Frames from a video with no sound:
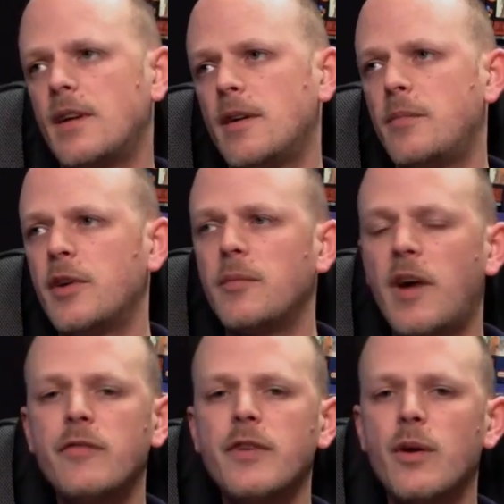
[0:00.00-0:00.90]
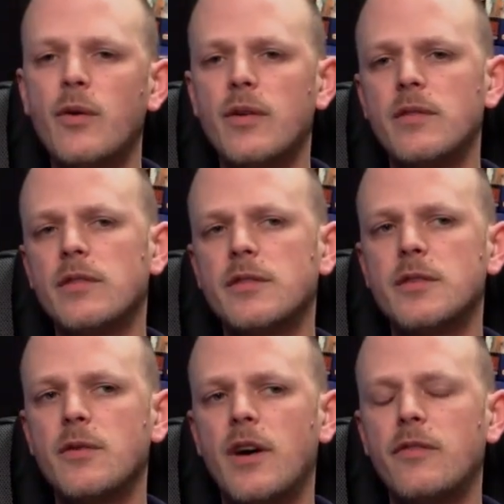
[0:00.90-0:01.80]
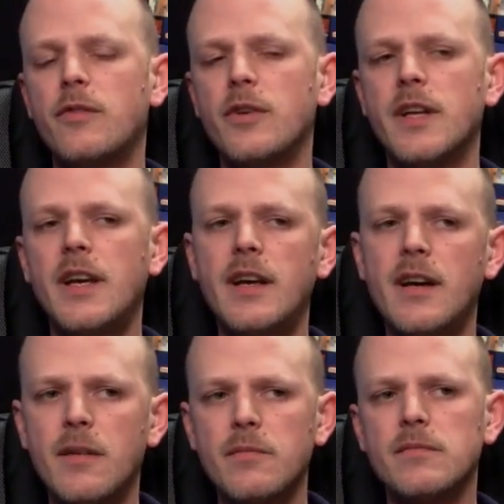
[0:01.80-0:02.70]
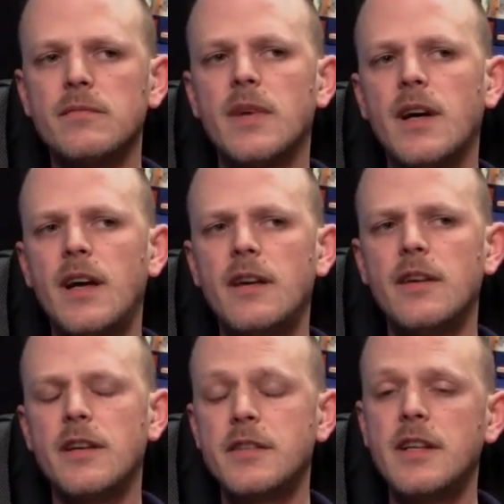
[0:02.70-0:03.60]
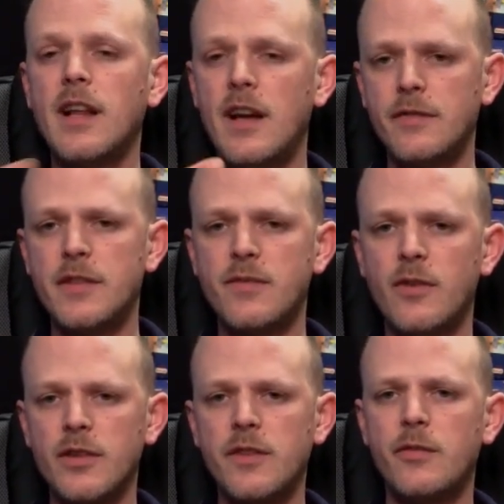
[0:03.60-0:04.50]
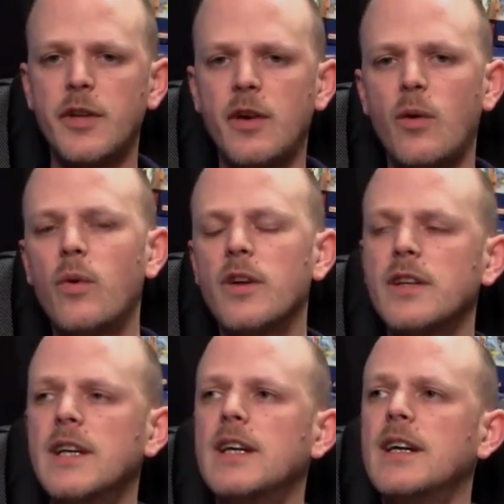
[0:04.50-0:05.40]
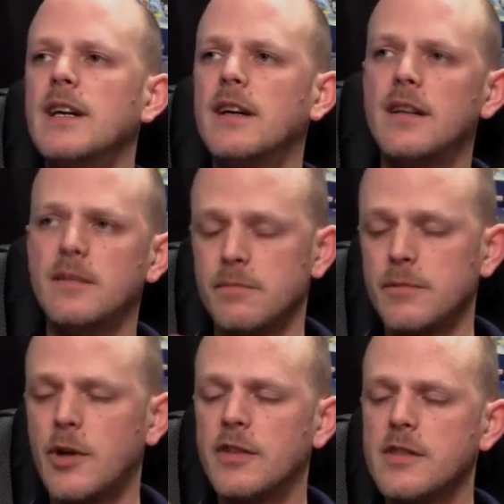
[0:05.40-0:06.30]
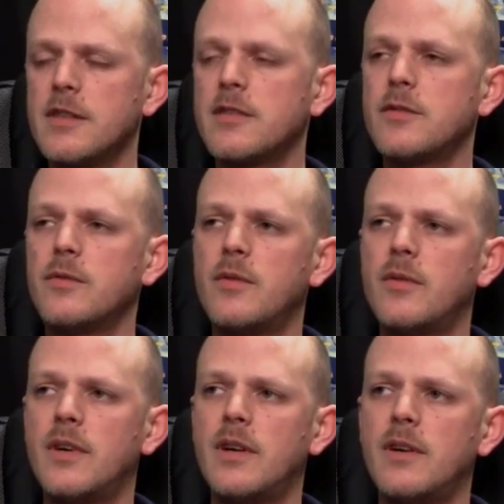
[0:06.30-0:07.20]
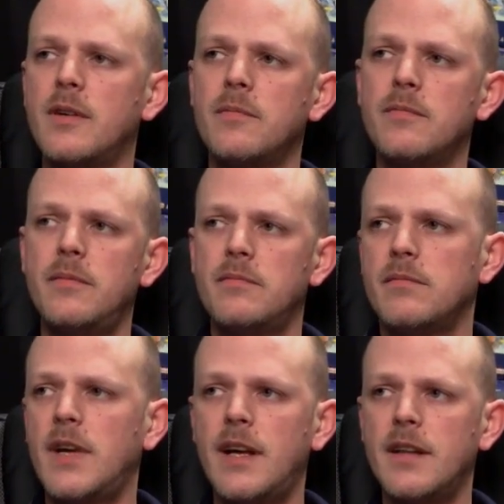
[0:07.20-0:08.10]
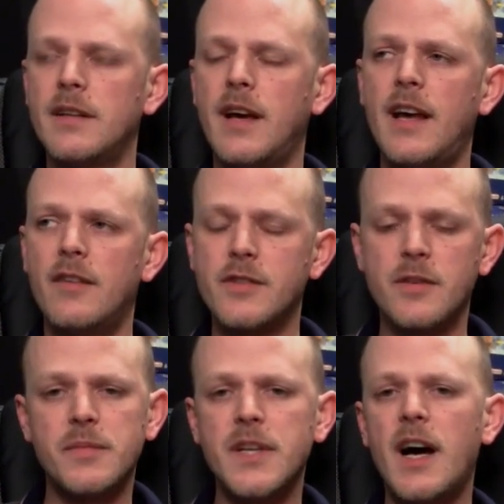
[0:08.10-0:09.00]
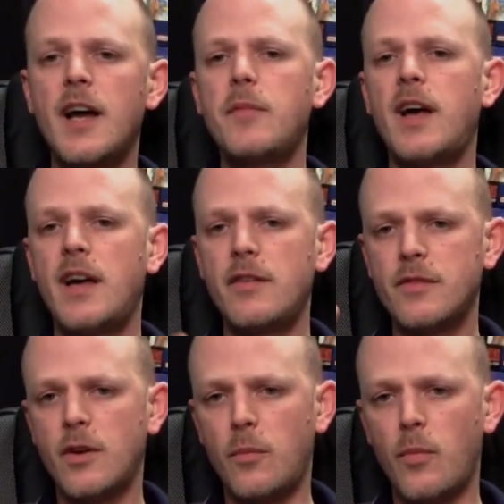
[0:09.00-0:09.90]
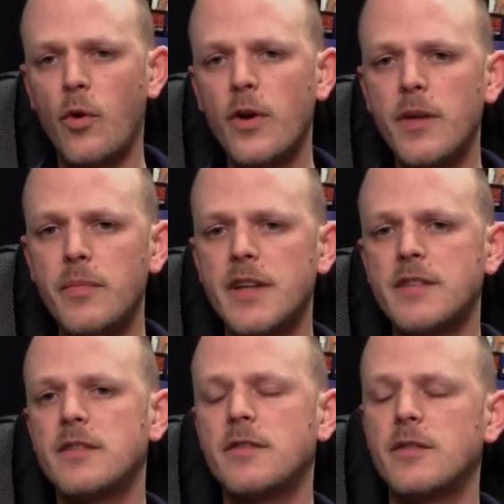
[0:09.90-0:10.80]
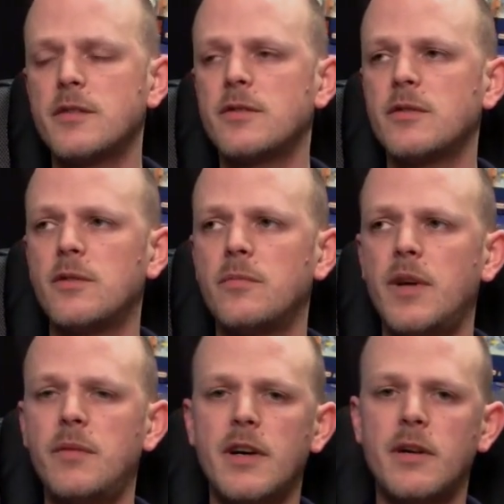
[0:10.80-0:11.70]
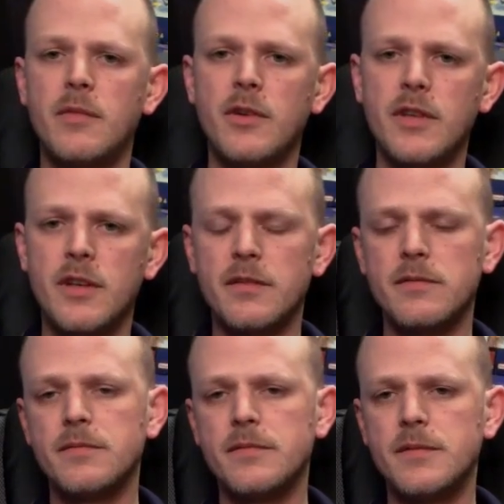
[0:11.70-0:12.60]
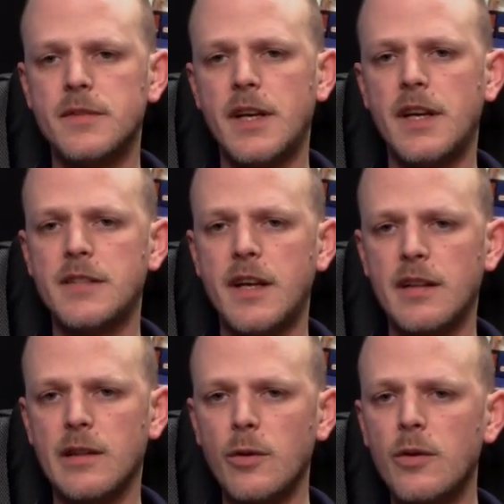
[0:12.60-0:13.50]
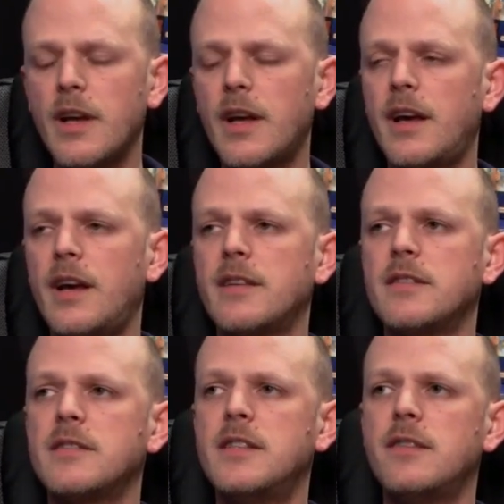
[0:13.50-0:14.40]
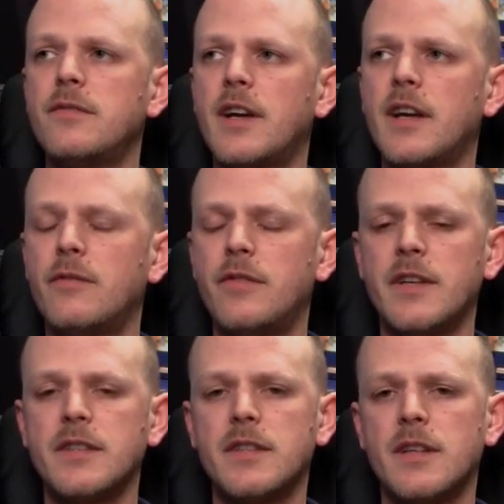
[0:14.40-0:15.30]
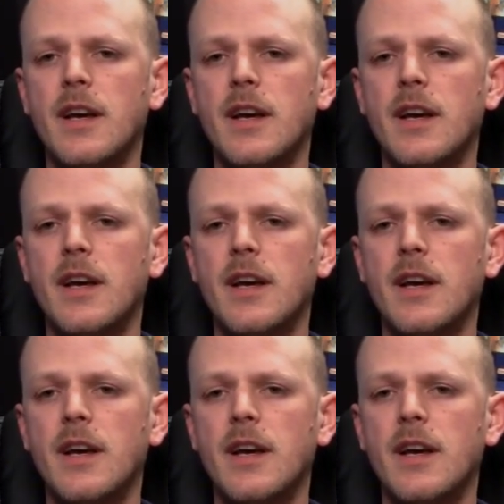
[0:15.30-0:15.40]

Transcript: about a month ago or so, I thought, hey, I still have this faulty 3DO1 console, so and I have some time. I have now more capacitors, so maybe I'm gonna take a second look and see if I can fix it.